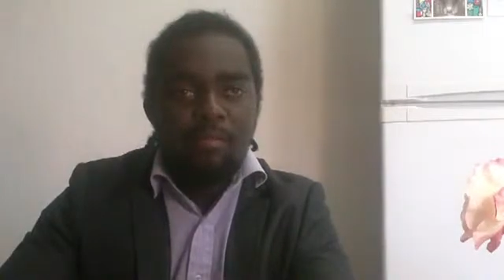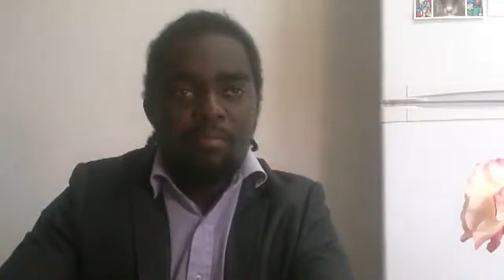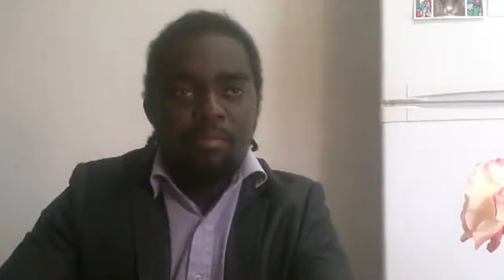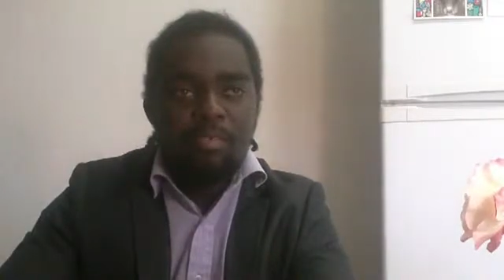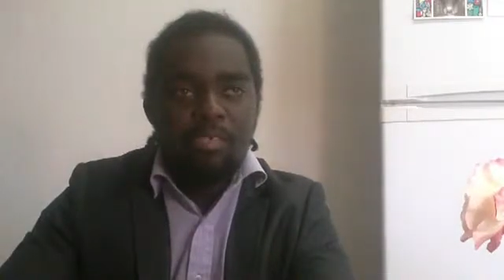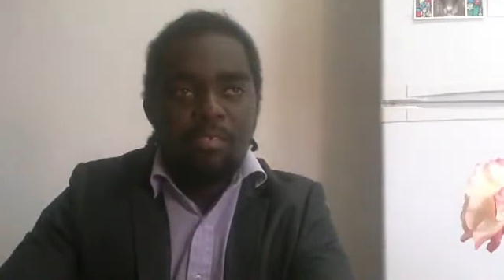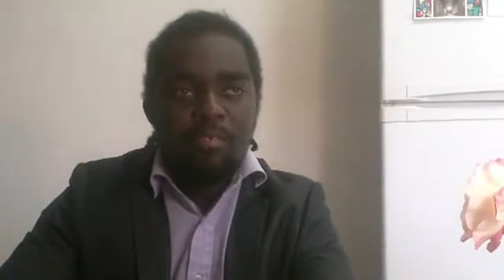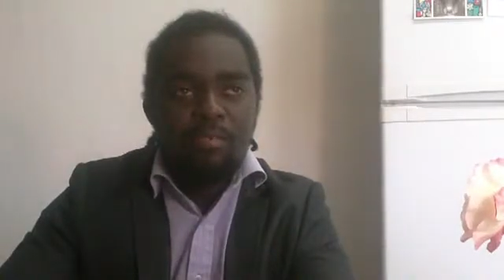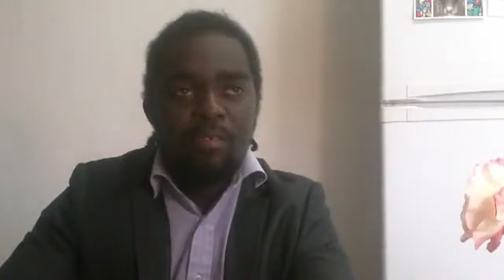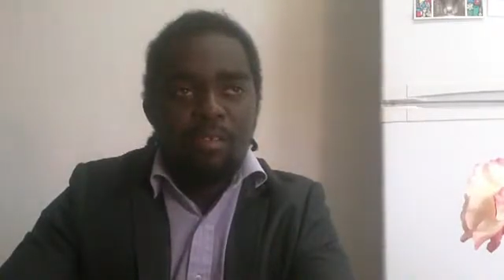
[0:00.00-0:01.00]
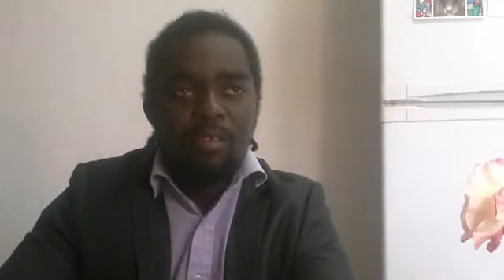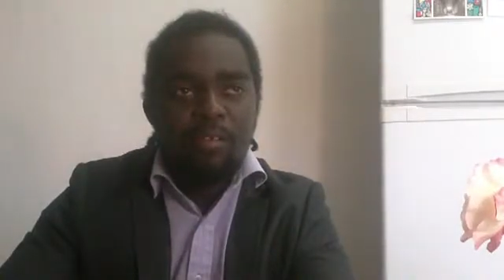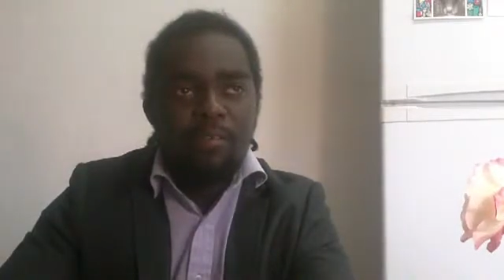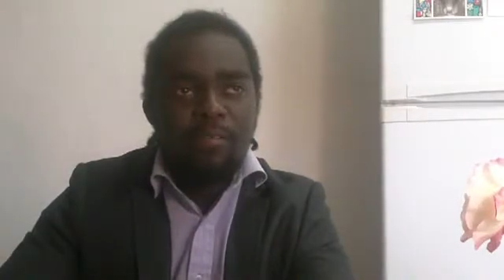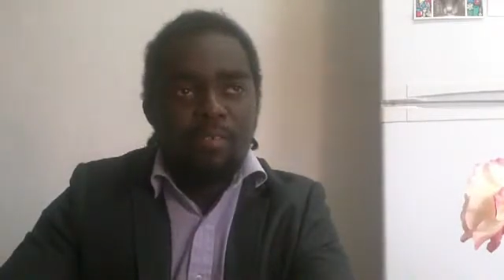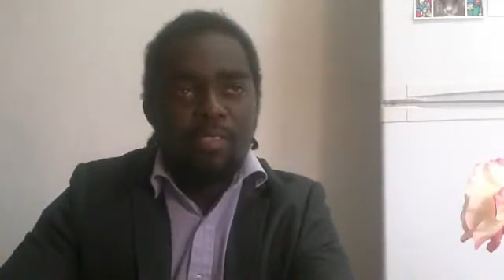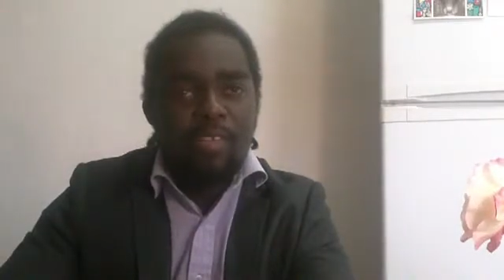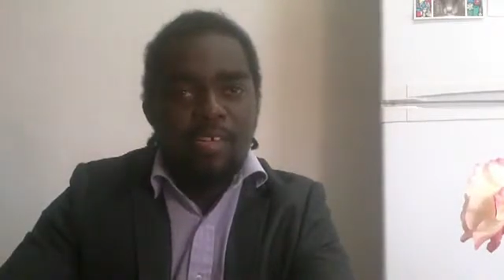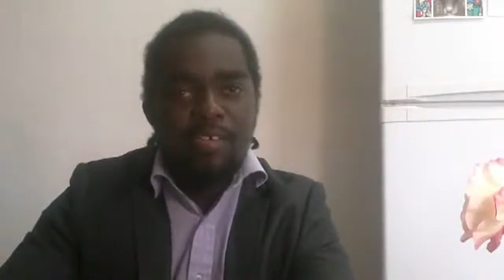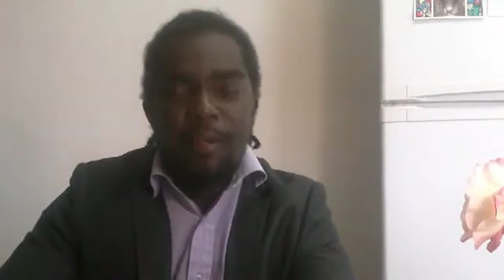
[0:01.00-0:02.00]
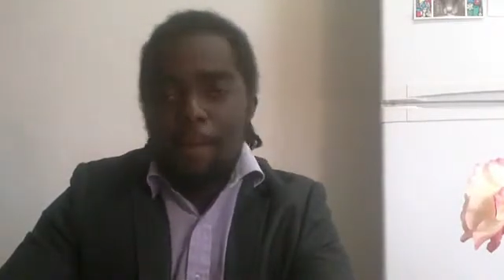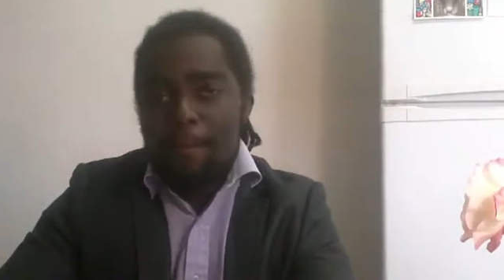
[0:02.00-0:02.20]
was thought that